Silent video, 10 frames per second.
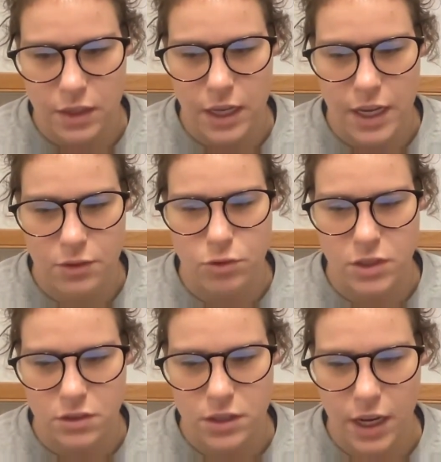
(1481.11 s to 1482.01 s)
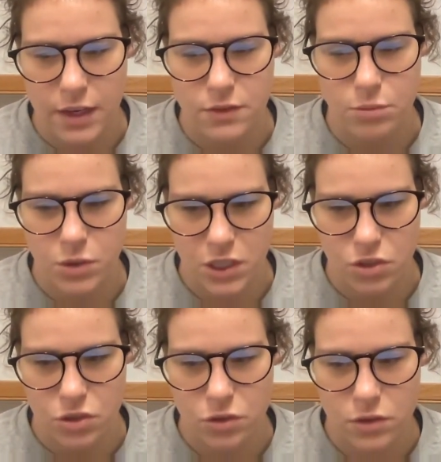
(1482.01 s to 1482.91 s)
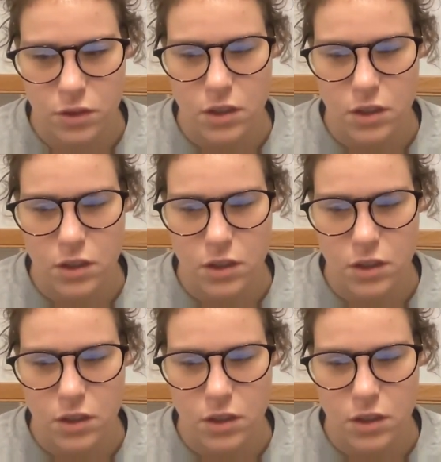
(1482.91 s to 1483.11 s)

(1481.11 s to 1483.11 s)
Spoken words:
and real-life depictions,